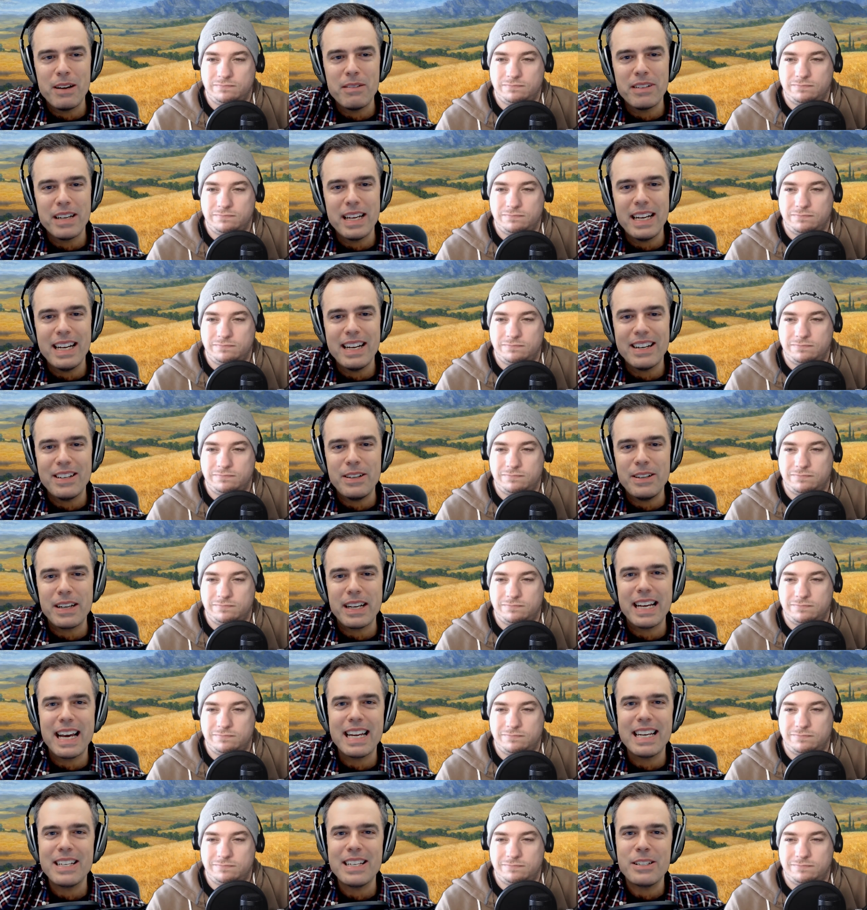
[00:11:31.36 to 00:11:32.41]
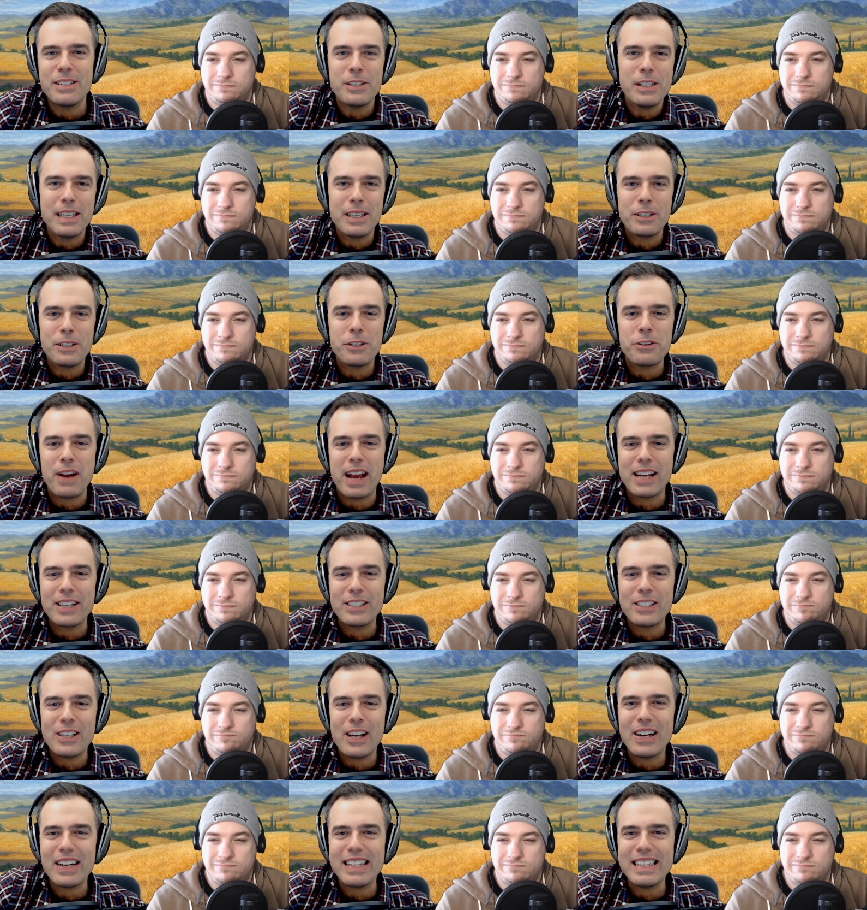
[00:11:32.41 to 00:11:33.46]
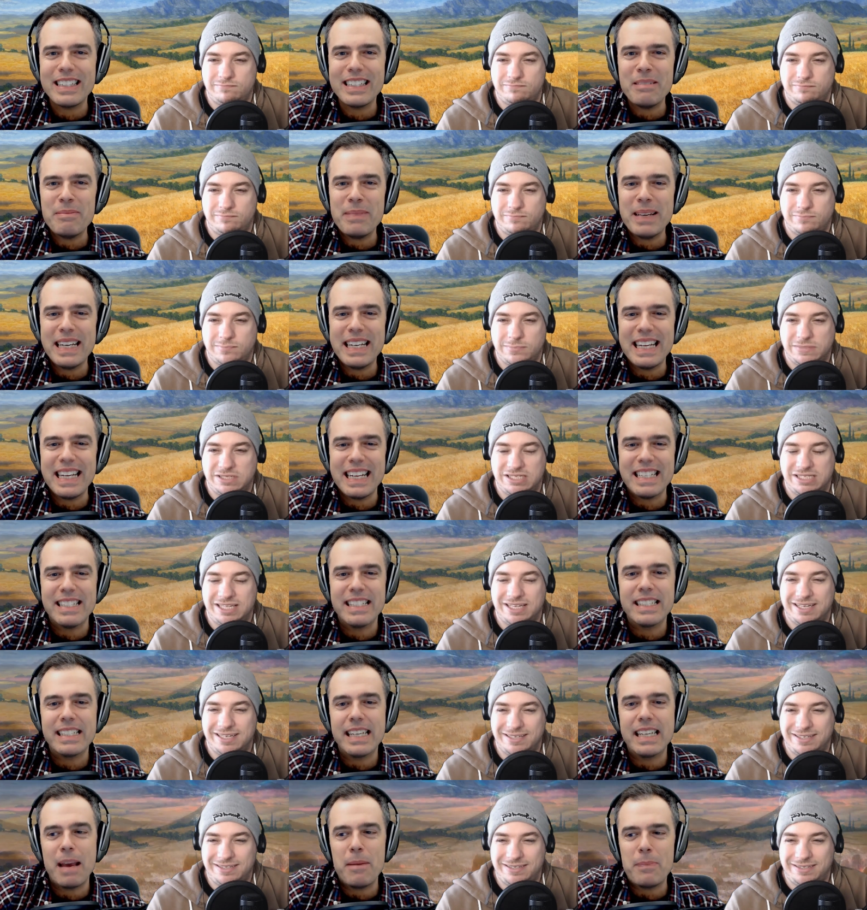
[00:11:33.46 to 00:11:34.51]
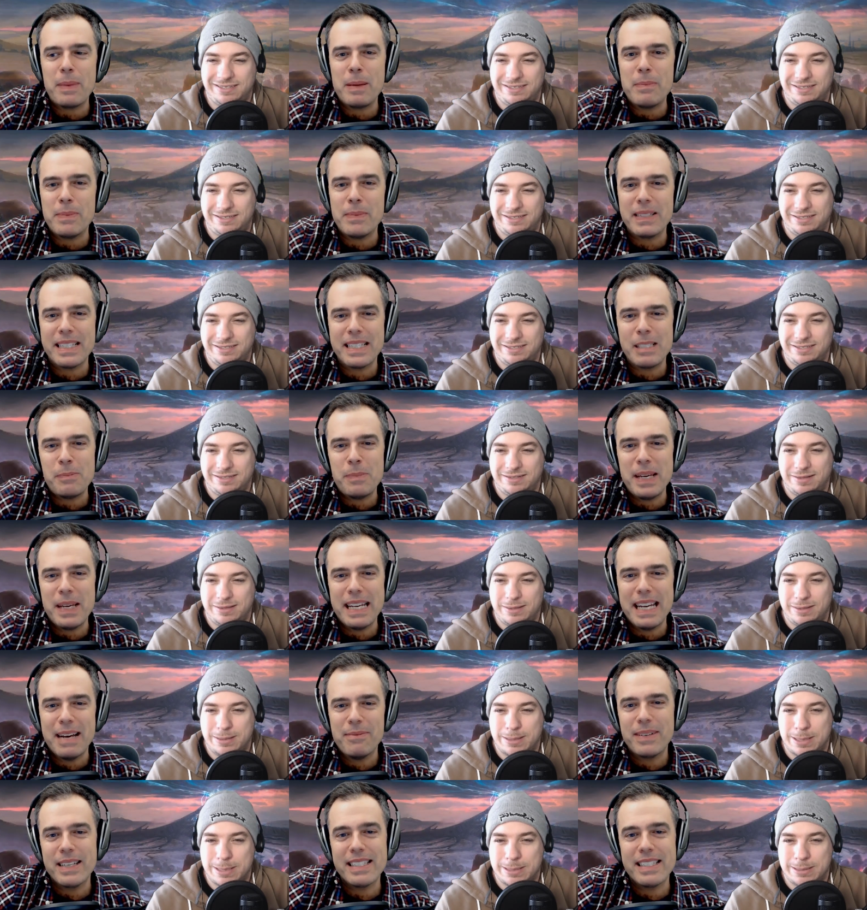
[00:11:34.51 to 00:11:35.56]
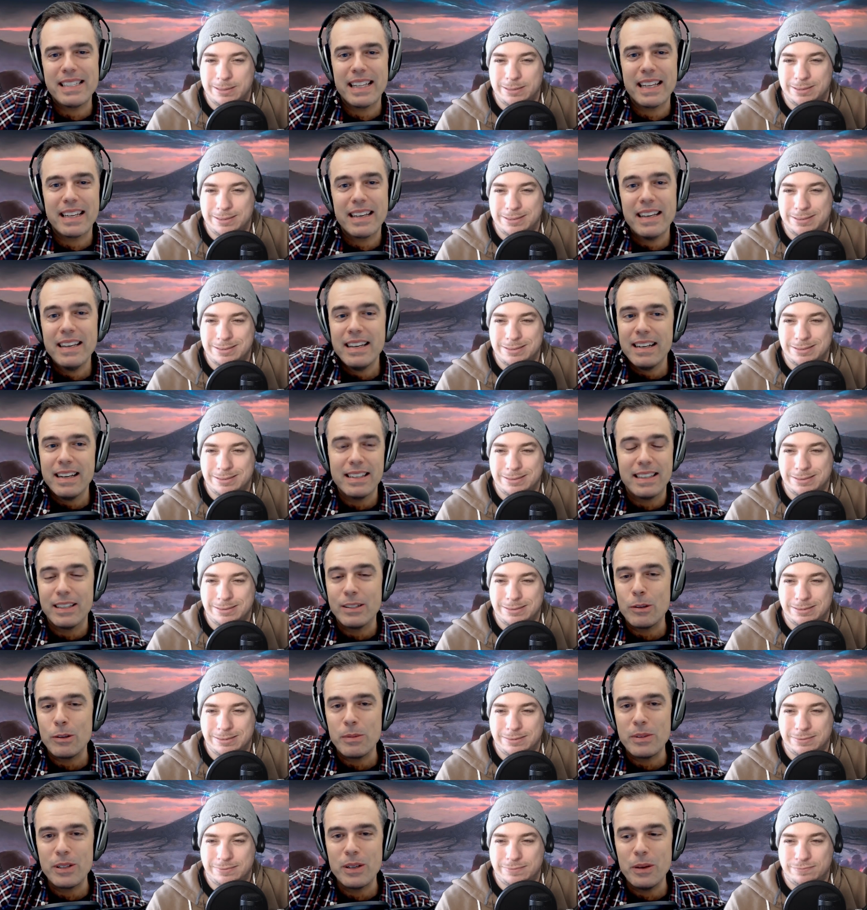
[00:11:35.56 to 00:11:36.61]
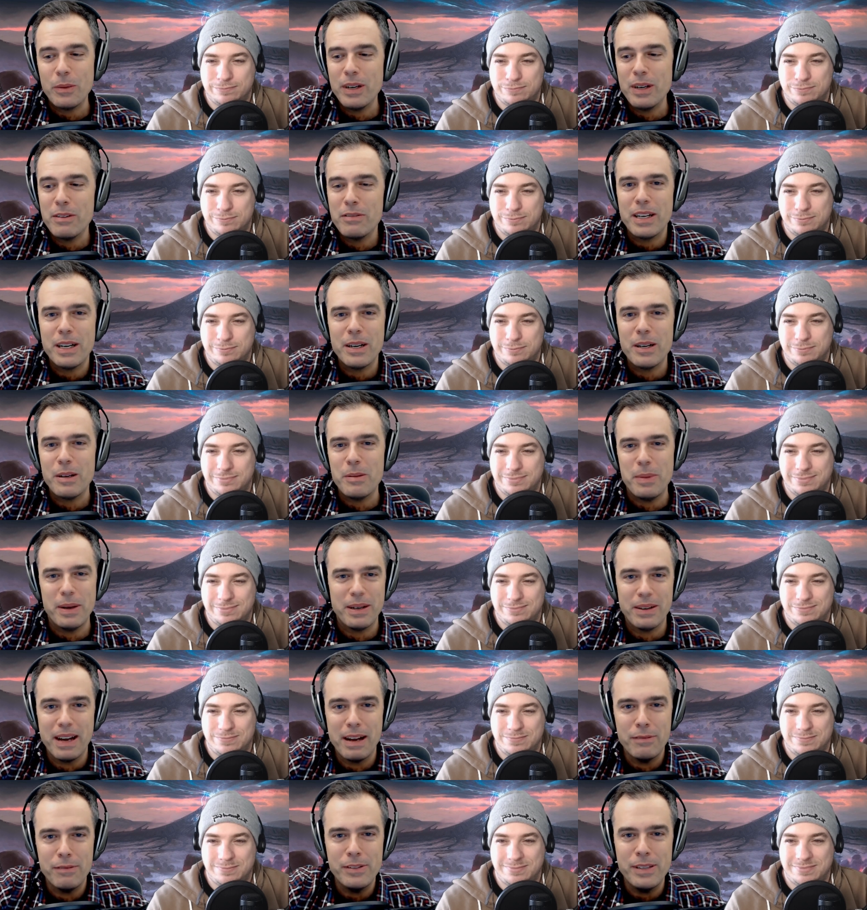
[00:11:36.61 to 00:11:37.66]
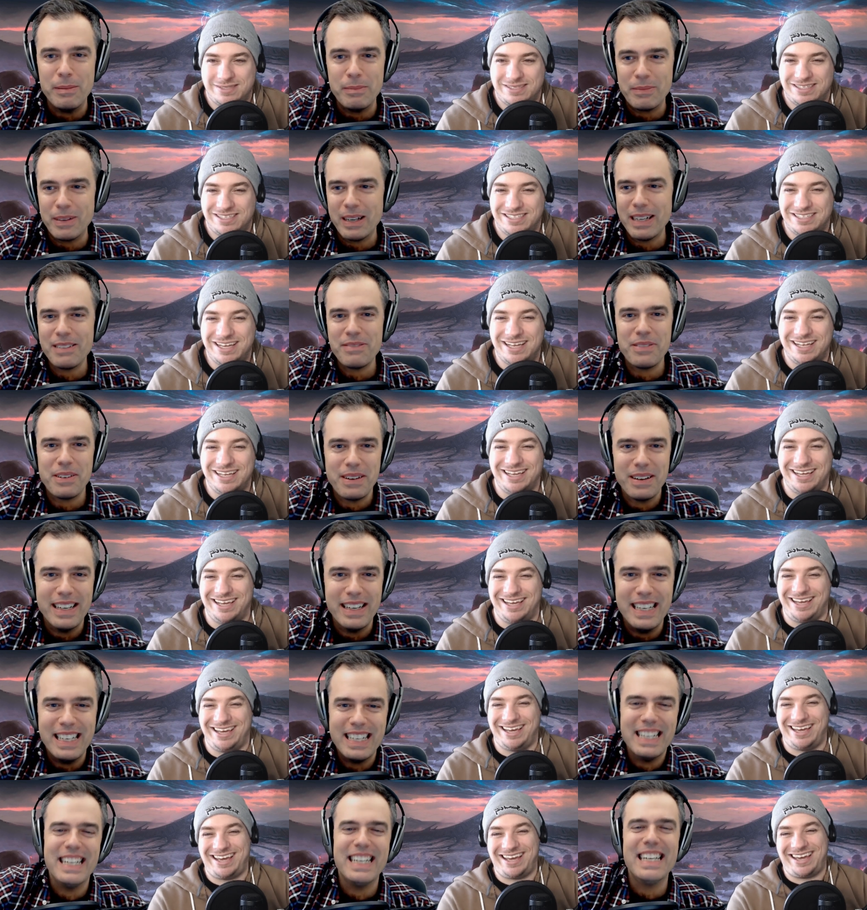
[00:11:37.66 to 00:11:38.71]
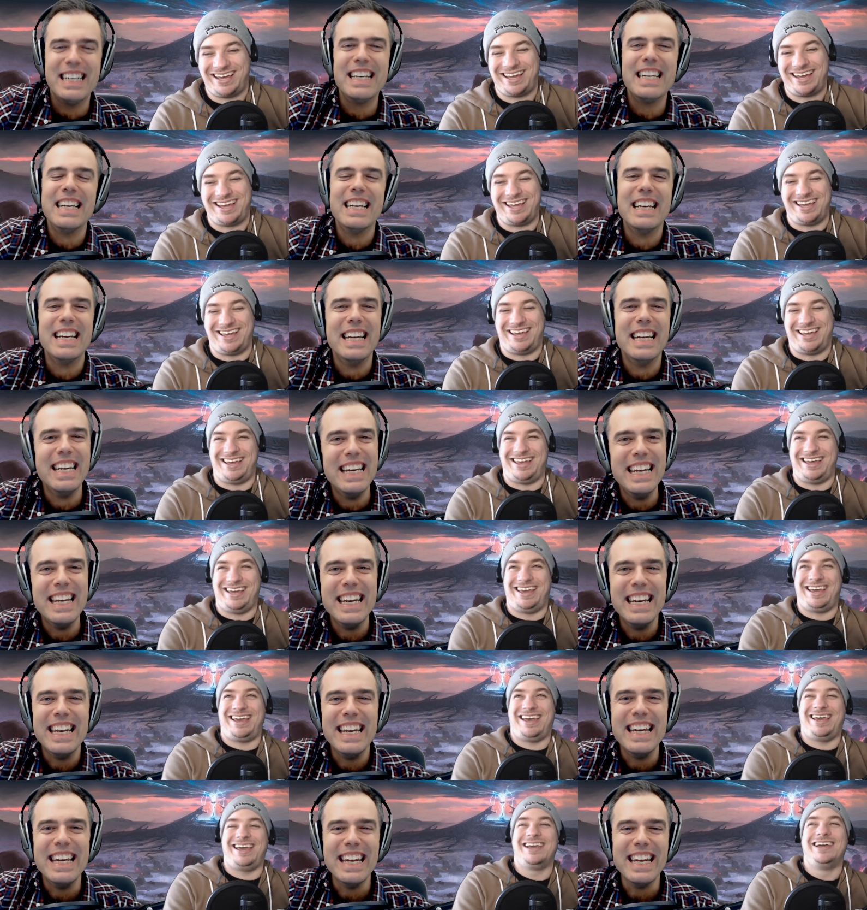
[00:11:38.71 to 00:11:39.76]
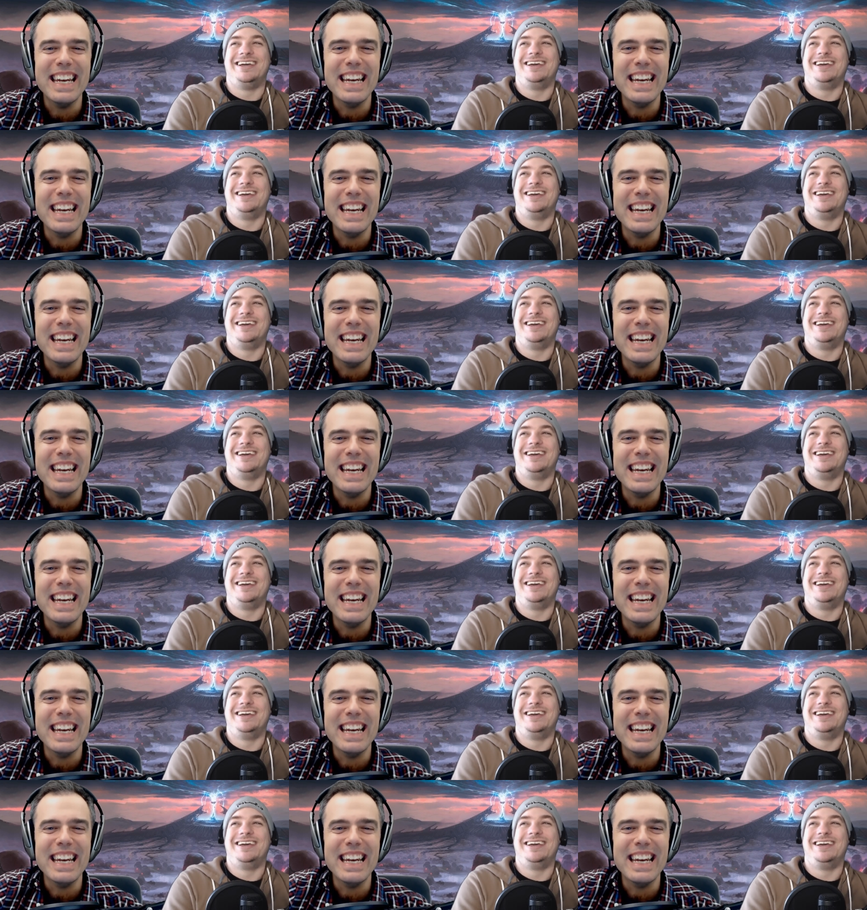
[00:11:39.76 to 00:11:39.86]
Speaker 1: over here you can kind of like trash talk a little bit and just get people to speed up because like i think someone's going to win over here you better have something ready for it